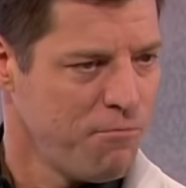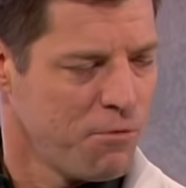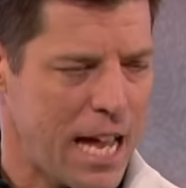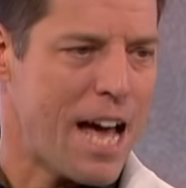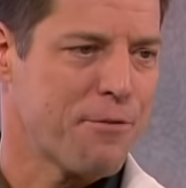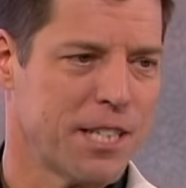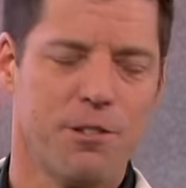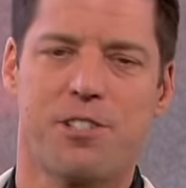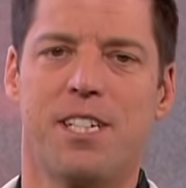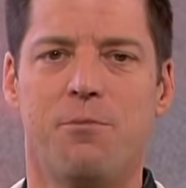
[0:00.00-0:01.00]
gathering
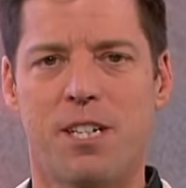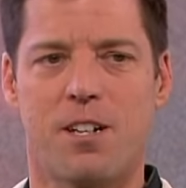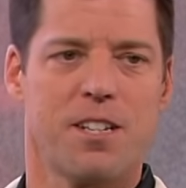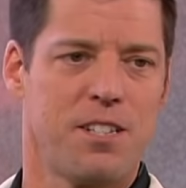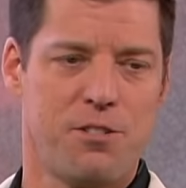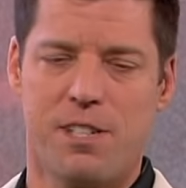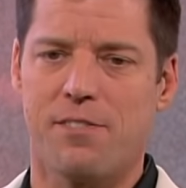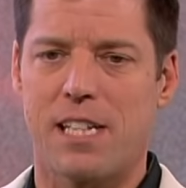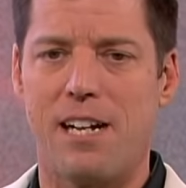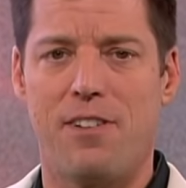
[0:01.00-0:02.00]
originally, and we called it the Tree
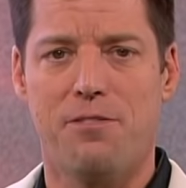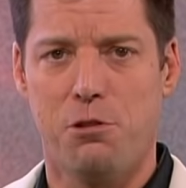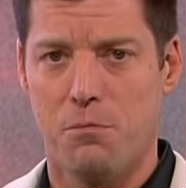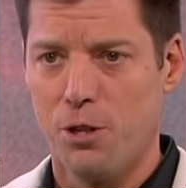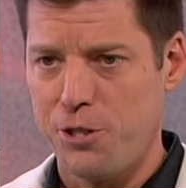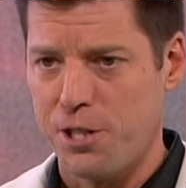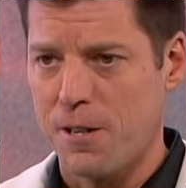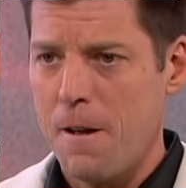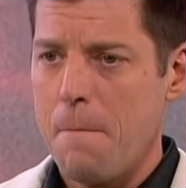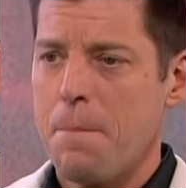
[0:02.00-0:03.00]
of Life after a
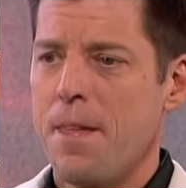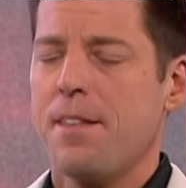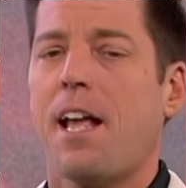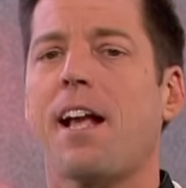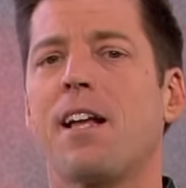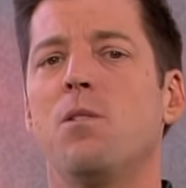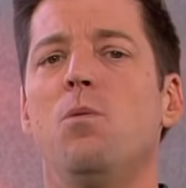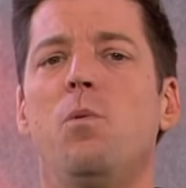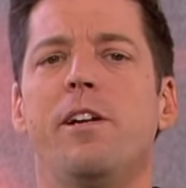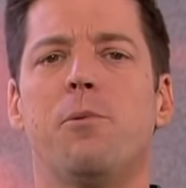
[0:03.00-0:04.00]
merger. And
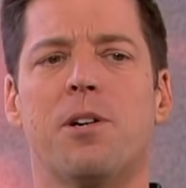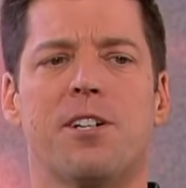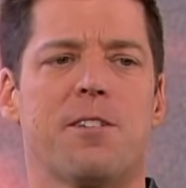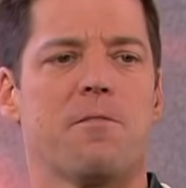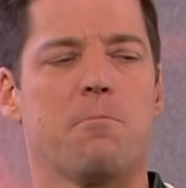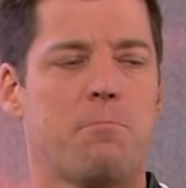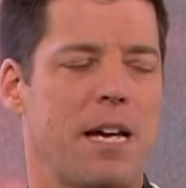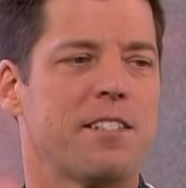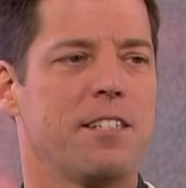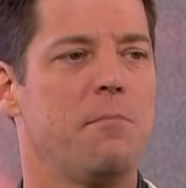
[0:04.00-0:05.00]
we were
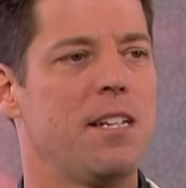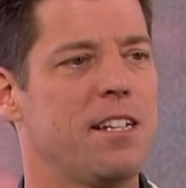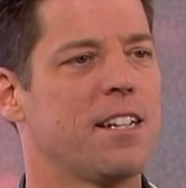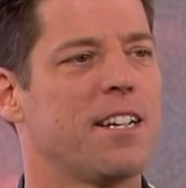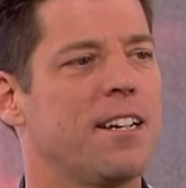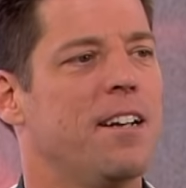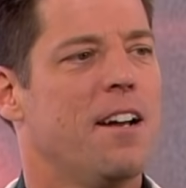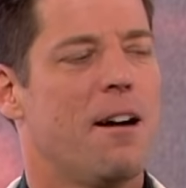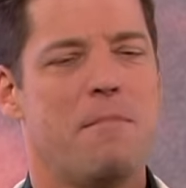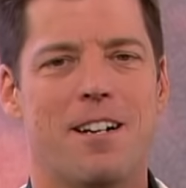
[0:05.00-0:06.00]
basically meeting in an
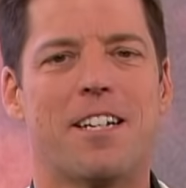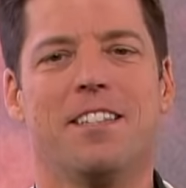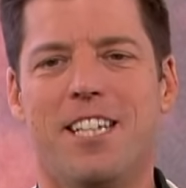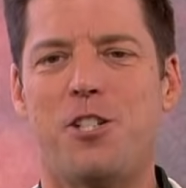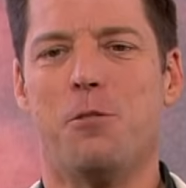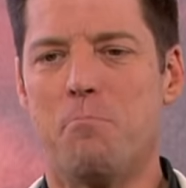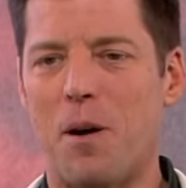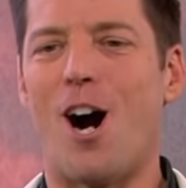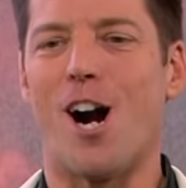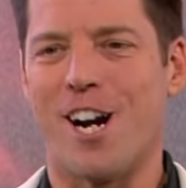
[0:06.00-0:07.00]
American Legion
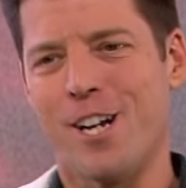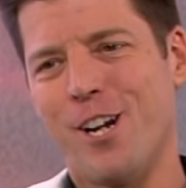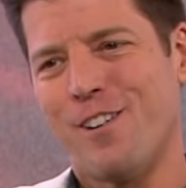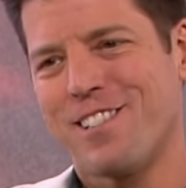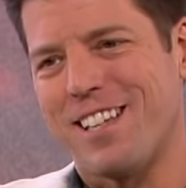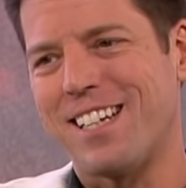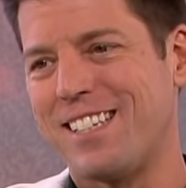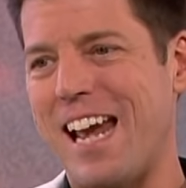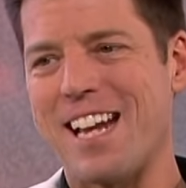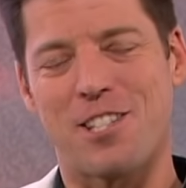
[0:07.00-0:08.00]
bar. You know, it was like a
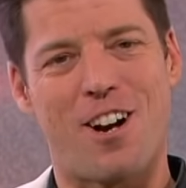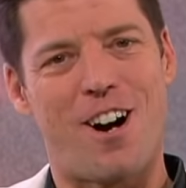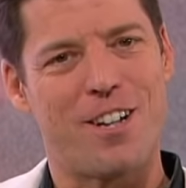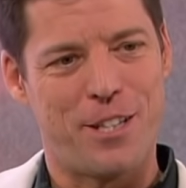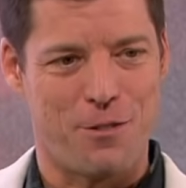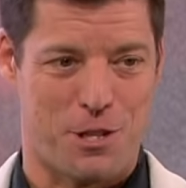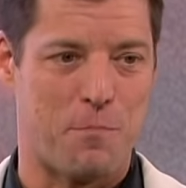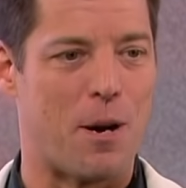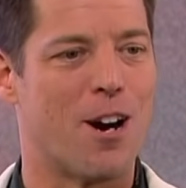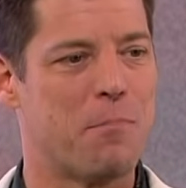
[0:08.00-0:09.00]
dance hall, and there was a
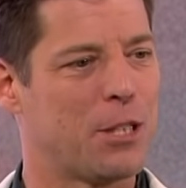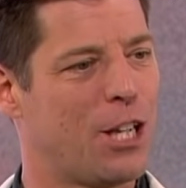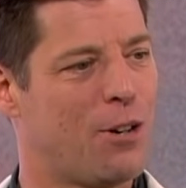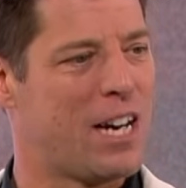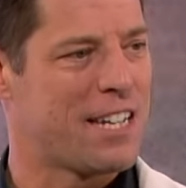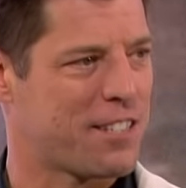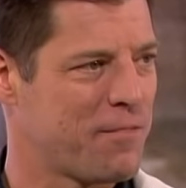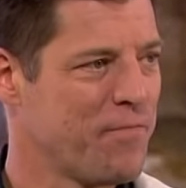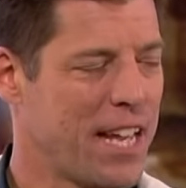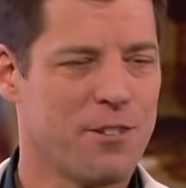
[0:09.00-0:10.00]
bar below
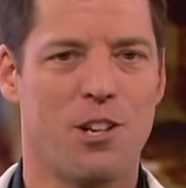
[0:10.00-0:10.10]
us. And it was